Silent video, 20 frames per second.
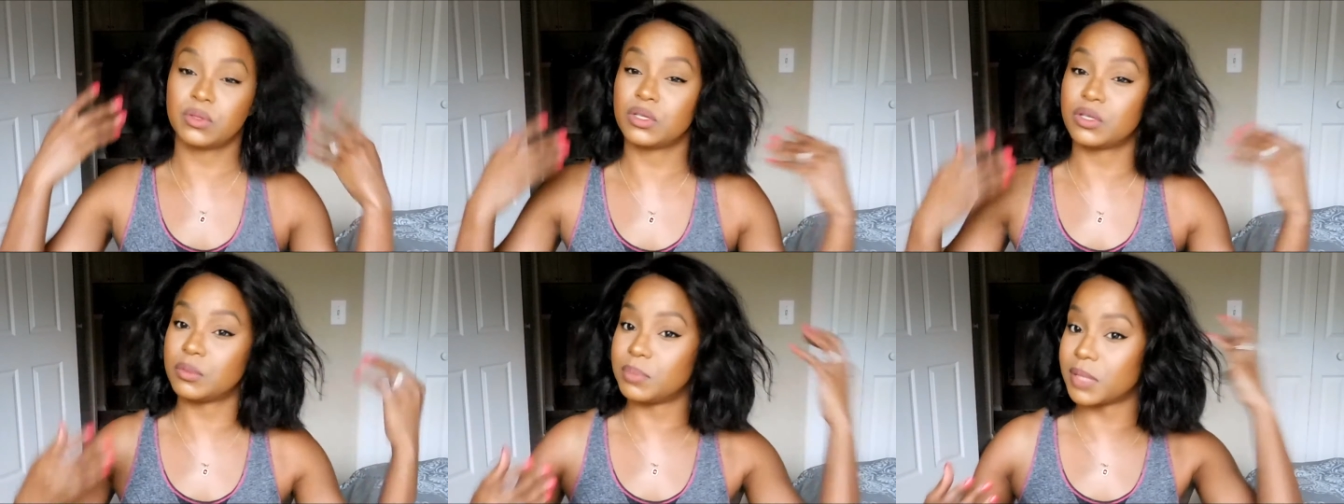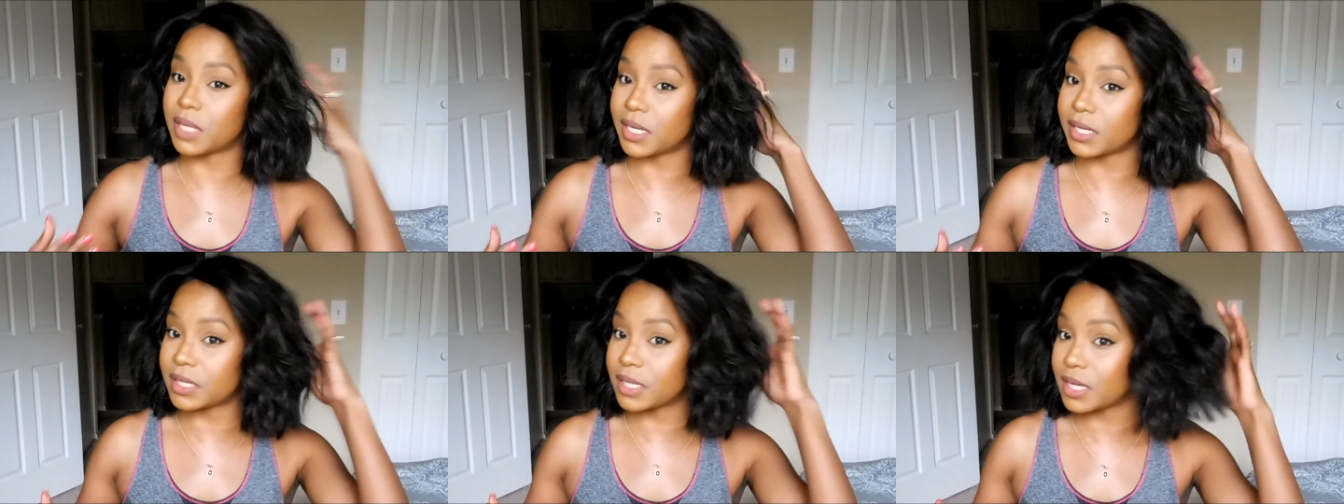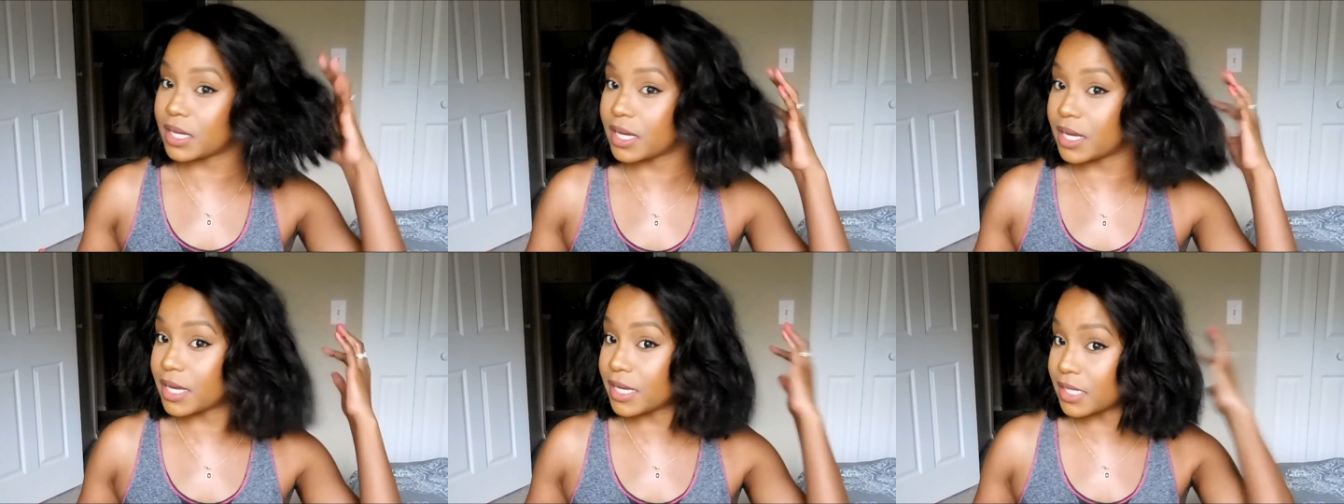little blunt
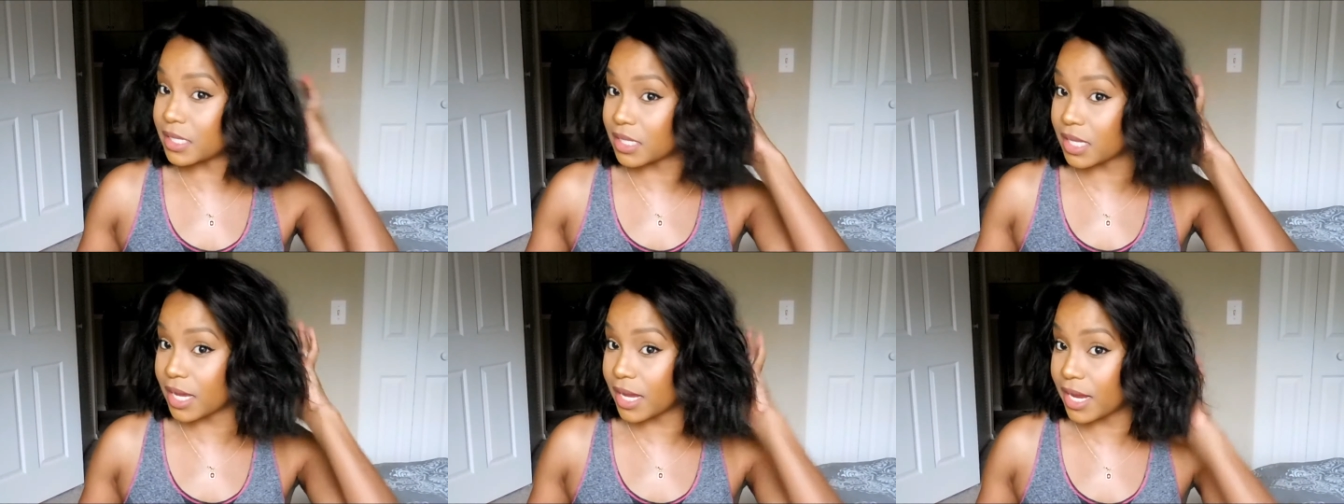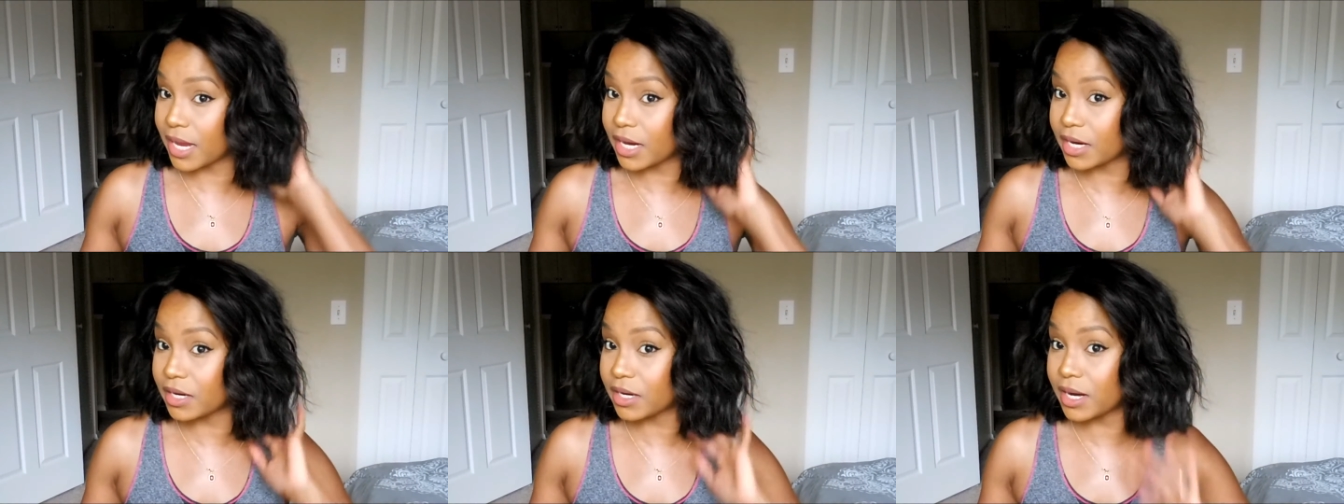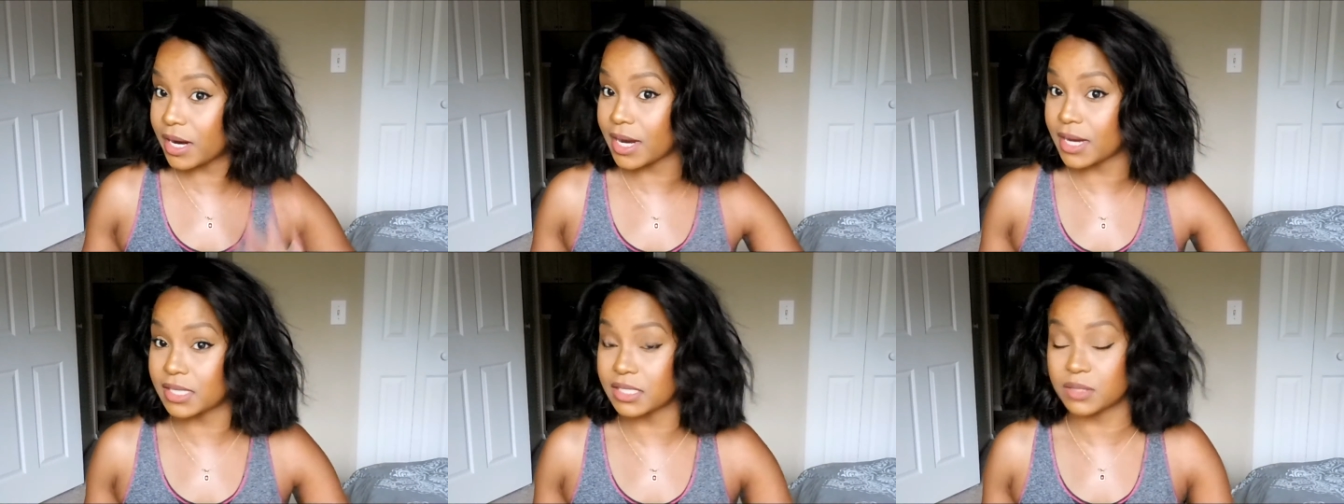cut, and the hair
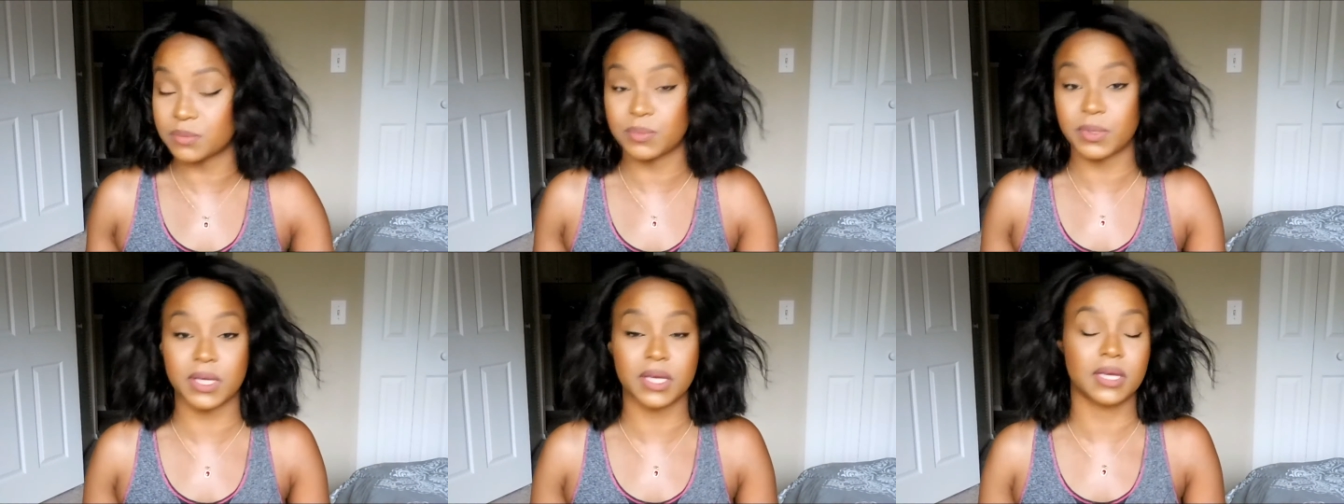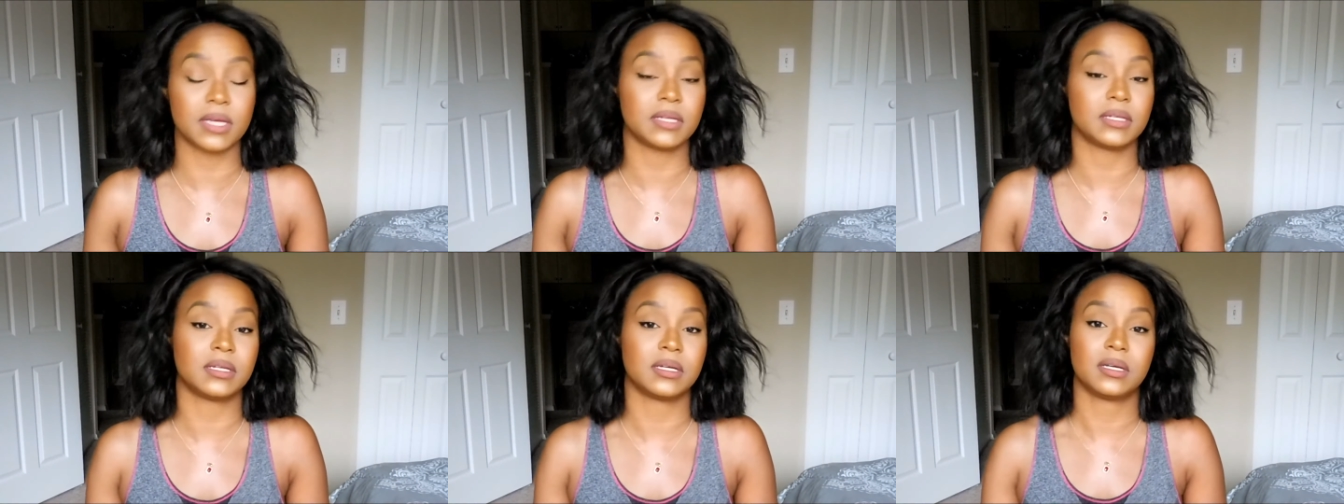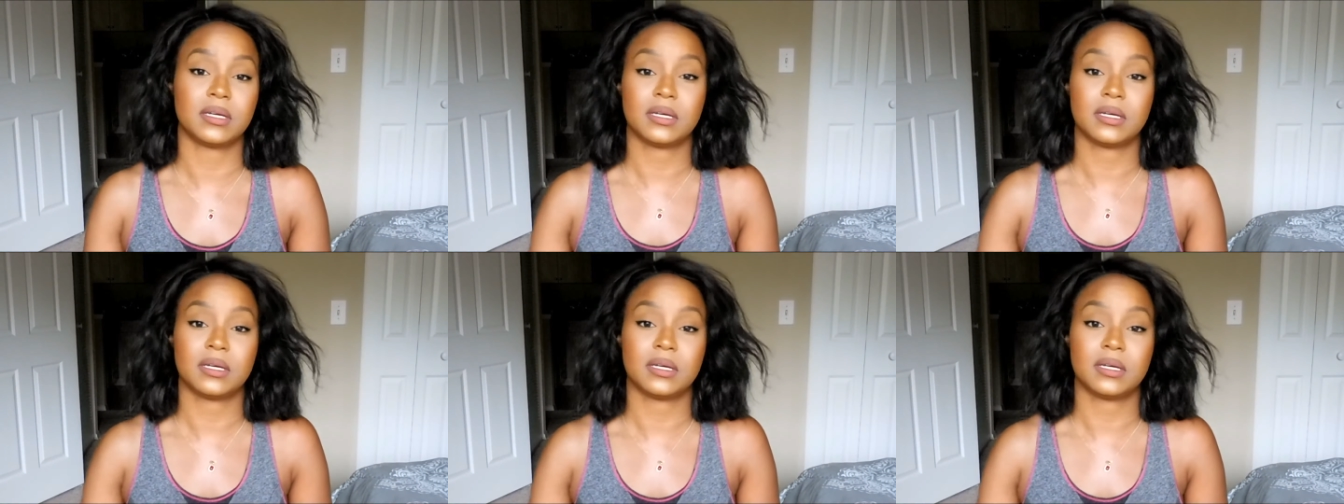has been